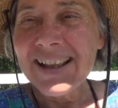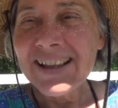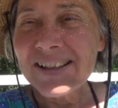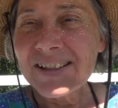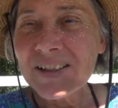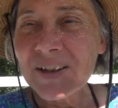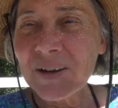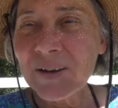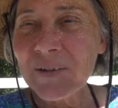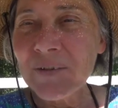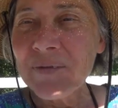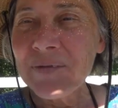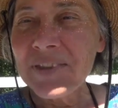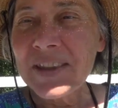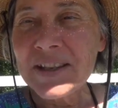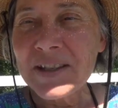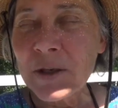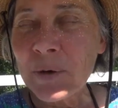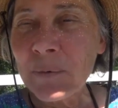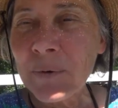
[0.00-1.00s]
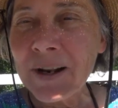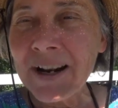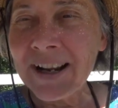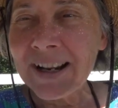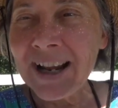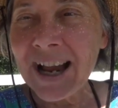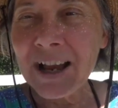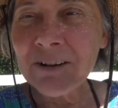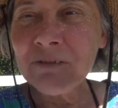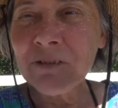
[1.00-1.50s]
So so, what
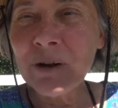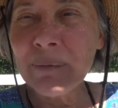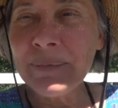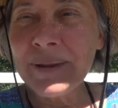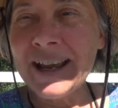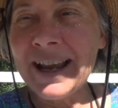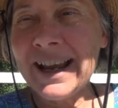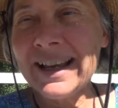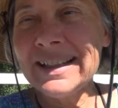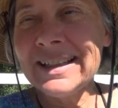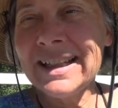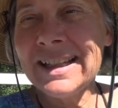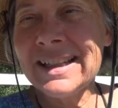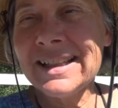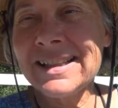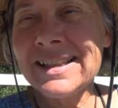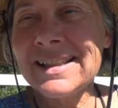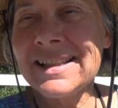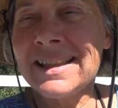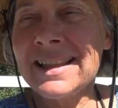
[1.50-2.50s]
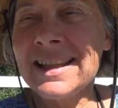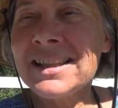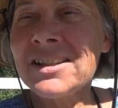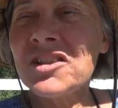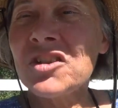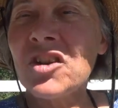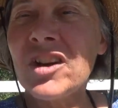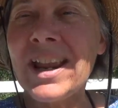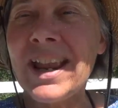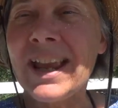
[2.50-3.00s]
I got from that is
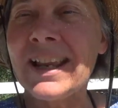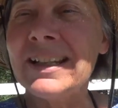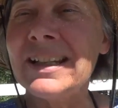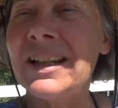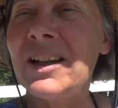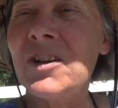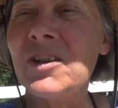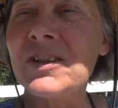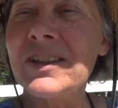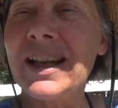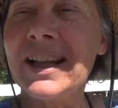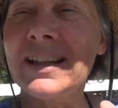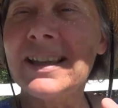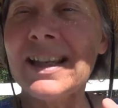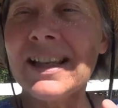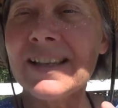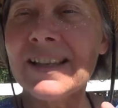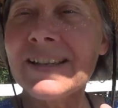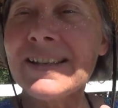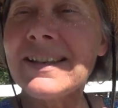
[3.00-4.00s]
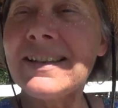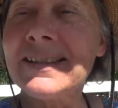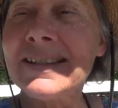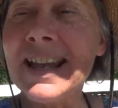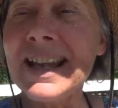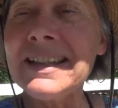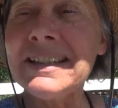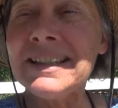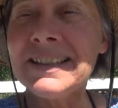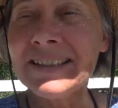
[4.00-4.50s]
this chant. It goes like this
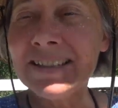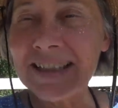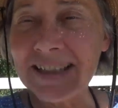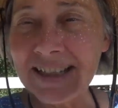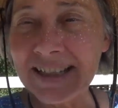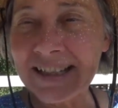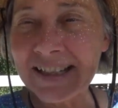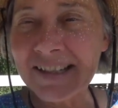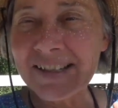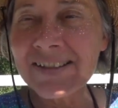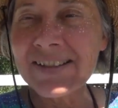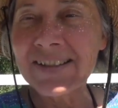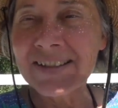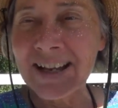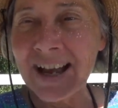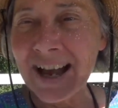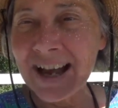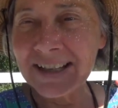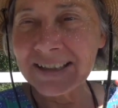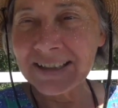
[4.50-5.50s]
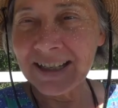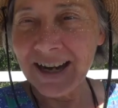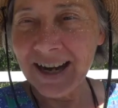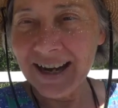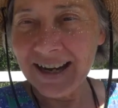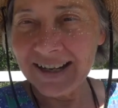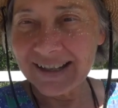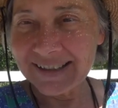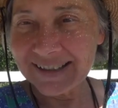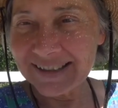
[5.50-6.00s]
Satan is not
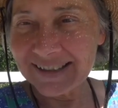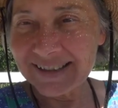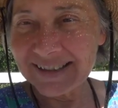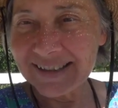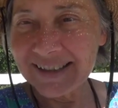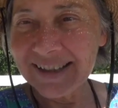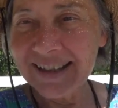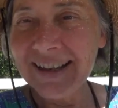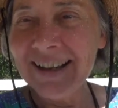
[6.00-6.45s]
us.